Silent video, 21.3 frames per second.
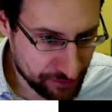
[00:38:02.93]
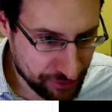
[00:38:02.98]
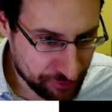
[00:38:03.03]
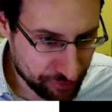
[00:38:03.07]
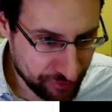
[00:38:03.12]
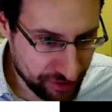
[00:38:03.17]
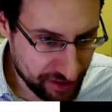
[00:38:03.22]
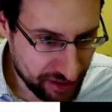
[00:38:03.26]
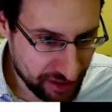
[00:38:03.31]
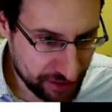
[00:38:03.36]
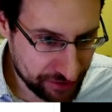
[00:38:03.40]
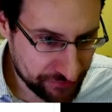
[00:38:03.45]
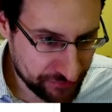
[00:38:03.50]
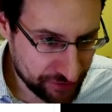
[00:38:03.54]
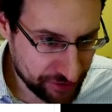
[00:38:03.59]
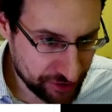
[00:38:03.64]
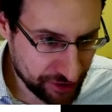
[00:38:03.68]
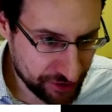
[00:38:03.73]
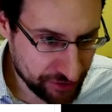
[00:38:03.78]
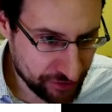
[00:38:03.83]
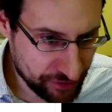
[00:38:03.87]
between
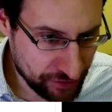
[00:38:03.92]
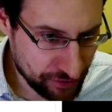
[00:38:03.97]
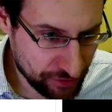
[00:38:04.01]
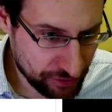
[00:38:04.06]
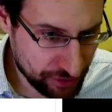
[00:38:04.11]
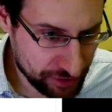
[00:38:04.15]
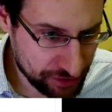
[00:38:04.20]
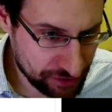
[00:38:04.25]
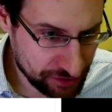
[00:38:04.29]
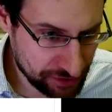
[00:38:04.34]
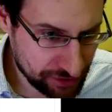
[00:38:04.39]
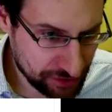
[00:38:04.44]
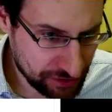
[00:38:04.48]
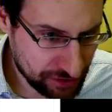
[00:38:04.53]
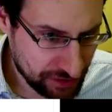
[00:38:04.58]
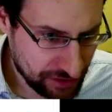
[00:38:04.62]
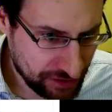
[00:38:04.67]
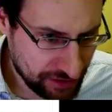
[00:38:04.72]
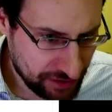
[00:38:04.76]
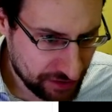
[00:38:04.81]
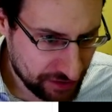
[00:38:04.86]
hardware and kernel.
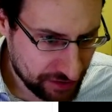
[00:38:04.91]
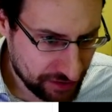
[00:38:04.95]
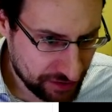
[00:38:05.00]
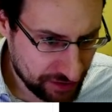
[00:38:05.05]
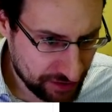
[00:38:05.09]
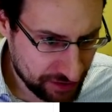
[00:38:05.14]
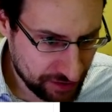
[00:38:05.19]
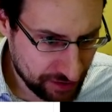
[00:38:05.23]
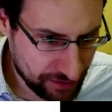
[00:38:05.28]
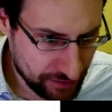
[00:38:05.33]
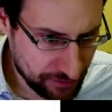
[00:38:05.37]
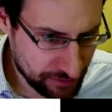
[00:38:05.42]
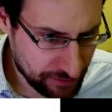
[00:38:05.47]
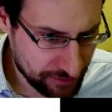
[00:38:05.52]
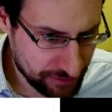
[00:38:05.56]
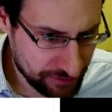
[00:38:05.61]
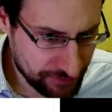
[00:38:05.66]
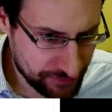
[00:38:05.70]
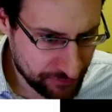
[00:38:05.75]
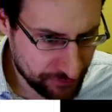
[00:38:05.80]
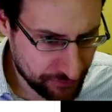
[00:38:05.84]

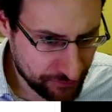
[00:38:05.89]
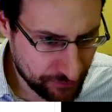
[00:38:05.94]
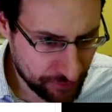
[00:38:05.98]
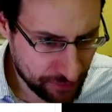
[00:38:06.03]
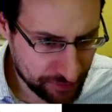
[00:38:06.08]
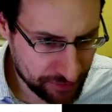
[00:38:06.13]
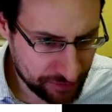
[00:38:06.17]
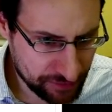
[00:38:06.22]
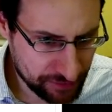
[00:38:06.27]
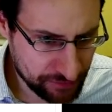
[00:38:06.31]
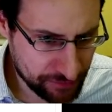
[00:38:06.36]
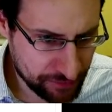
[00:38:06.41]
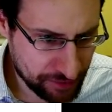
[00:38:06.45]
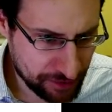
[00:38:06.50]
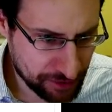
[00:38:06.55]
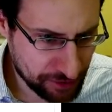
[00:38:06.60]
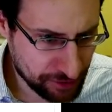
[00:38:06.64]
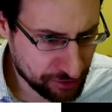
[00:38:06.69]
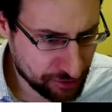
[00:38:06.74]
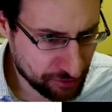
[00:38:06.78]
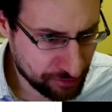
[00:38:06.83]
Is Fortran
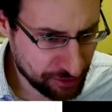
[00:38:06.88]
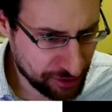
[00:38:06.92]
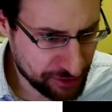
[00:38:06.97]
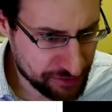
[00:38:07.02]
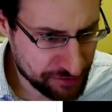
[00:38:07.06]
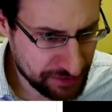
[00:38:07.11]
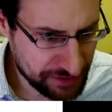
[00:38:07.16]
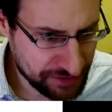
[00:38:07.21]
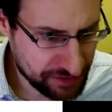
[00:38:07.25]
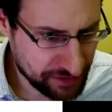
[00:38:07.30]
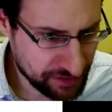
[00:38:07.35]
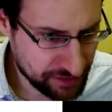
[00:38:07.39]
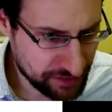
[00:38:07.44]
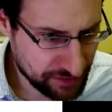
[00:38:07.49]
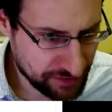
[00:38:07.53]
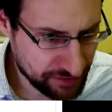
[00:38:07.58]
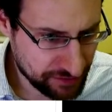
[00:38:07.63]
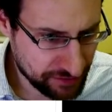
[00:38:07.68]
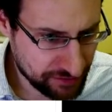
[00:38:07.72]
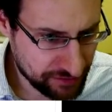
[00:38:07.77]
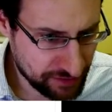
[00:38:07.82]
Perl compilation
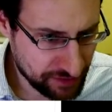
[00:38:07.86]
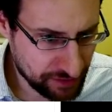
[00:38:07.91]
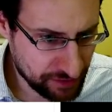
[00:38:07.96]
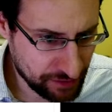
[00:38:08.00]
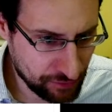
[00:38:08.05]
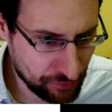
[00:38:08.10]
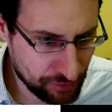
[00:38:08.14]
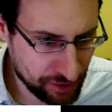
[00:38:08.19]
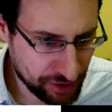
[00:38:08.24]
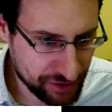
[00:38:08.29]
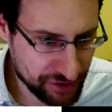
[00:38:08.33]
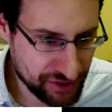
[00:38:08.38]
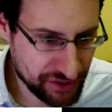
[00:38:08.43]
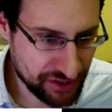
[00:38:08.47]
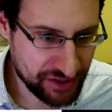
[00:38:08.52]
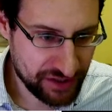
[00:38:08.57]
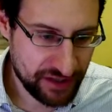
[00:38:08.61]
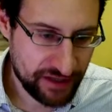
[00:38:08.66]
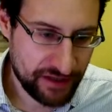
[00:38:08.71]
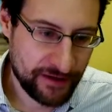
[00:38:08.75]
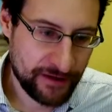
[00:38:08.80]
better than Lua
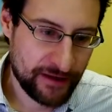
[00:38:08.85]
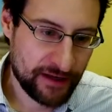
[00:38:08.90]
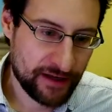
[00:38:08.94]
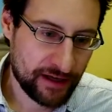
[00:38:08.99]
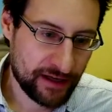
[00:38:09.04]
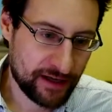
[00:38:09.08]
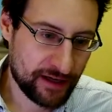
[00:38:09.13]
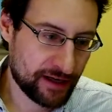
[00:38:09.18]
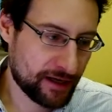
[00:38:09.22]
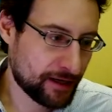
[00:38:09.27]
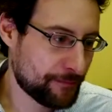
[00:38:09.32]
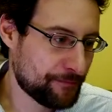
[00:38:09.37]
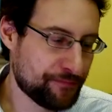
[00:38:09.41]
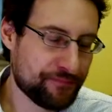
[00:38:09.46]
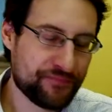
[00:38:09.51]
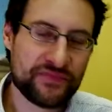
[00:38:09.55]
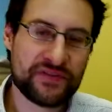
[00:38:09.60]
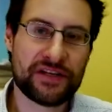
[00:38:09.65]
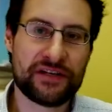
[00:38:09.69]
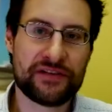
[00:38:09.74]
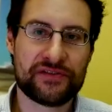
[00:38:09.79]
JIT?
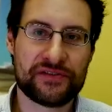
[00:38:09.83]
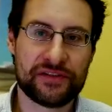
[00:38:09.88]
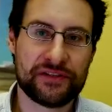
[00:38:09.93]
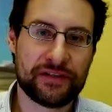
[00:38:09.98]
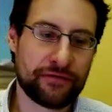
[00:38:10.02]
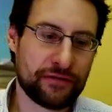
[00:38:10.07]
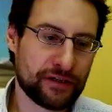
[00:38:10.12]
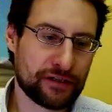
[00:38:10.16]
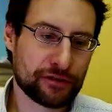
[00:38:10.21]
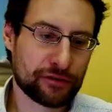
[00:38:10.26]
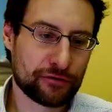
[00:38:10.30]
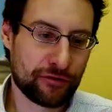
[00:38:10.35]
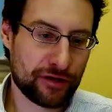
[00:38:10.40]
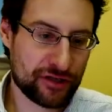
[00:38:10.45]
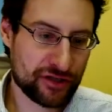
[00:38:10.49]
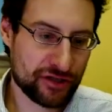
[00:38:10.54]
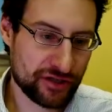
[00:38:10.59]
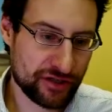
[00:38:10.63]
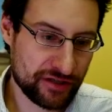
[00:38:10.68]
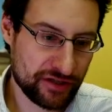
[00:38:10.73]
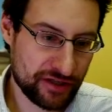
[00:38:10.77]
That is a difficult
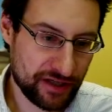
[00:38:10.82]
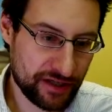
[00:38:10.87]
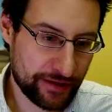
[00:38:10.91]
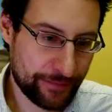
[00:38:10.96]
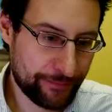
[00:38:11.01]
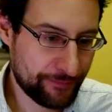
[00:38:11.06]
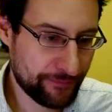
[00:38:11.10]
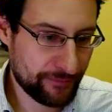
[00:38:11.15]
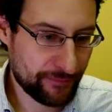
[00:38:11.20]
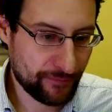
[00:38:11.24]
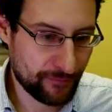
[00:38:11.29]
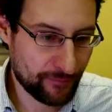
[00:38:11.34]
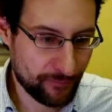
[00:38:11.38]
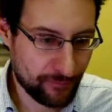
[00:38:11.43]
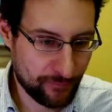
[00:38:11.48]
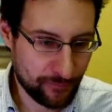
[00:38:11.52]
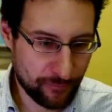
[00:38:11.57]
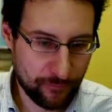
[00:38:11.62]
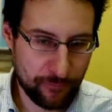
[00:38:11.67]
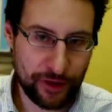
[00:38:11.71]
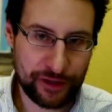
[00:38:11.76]
question.
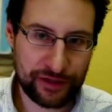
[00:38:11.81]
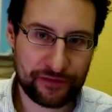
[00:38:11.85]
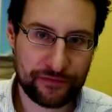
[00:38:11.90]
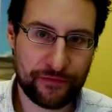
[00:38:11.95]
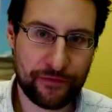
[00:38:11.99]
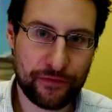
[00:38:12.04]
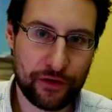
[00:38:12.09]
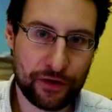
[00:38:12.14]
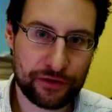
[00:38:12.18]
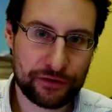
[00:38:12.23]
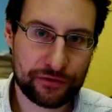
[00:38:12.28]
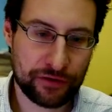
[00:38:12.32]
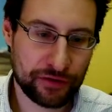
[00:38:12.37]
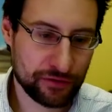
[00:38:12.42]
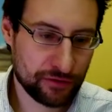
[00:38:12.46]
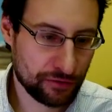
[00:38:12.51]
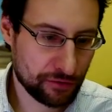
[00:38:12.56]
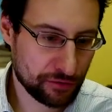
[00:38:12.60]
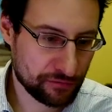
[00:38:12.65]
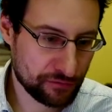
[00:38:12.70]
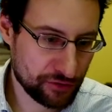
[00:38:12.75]
What Fortran
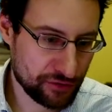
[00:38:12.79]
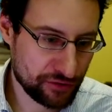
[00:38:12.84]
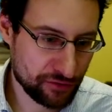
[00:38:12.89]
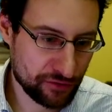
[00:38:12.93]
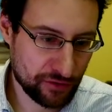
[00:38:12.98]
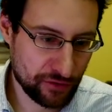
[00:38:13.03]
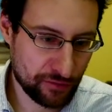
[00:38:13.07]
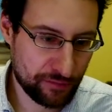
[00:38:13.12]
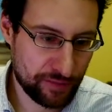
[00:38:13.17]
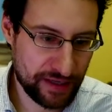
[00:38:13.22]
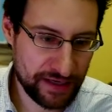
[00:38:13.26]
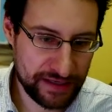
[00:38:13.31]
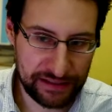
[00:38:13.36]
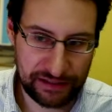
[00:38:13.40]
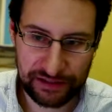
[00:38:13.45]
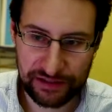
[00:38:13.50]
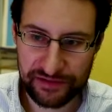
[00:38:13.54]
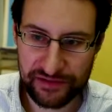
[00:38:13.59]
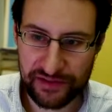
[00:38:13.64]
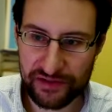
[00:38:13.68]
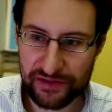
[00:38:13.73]
code would you
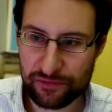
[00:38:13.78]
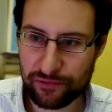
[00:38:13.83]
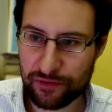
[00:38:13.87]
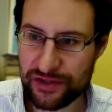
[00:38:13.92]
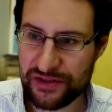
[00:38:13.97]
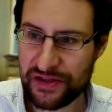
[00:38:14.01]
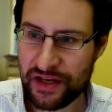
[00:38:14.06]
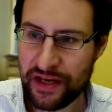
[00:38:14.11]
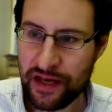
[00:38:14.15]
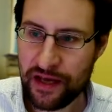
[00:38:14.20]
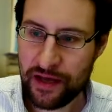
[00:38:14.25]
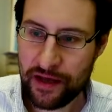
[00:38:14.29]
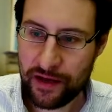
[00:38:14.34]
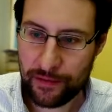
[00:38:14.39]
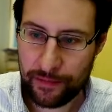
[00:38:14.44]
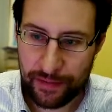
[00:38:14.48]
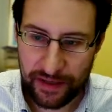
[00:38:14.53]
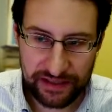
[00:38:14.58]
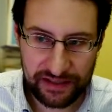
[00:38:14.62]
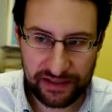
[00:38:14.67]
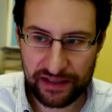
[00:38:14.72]
compile this with?
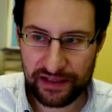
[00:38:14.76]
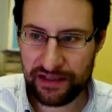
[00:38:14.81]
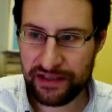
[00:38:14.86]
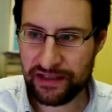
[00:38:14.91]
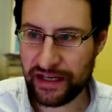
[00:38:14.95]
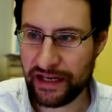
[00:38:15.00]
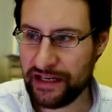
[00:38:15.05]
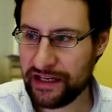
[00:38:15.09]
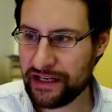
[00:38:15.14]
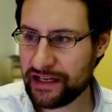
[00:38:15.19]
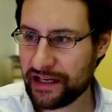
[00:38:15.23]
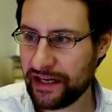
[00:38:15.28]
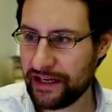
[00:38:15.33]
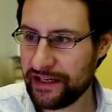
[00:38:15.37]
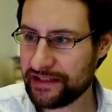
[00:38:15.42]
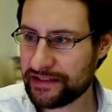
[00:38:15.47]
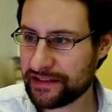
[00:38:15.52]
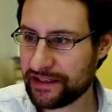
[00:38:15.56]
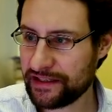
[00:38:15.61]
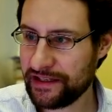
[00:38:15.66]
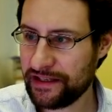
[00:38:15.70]
But in any
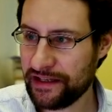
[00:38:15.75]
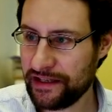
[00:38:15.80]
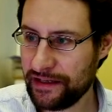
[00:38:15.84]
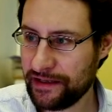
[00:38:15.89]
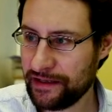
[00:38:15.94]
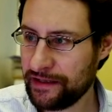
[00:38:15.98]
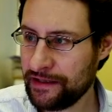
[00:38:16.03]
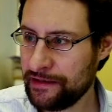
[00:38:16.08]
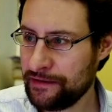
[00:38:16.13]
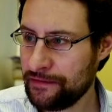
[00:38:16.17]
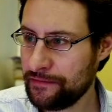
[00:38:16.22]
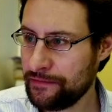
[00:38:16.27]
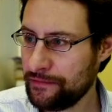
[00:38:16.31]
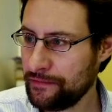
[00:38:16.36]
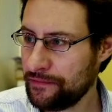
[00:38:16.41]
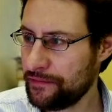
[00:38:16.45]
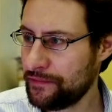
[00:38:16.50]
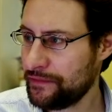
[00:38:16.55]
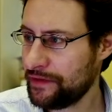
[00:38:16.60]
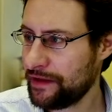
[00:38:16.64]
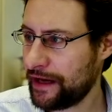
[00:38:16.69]
case,
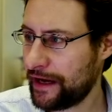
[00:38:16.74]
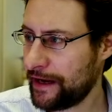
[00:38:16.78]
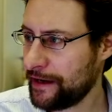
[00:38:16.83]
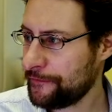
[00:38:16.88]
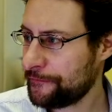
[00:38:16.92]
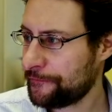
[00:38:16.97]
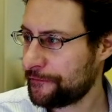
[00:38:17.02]
I